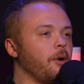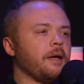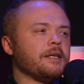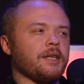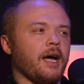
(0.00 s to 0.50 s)
But
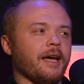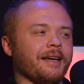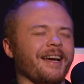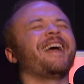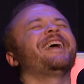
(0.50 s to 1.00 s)

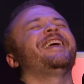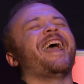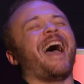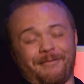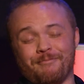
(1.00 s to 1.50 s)

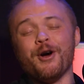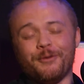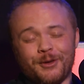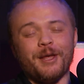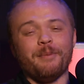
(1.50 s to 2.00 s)
it's like,
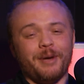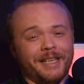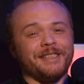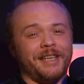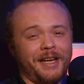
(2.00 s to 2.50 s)
move to the
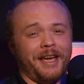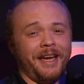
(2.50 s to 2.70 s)
big city.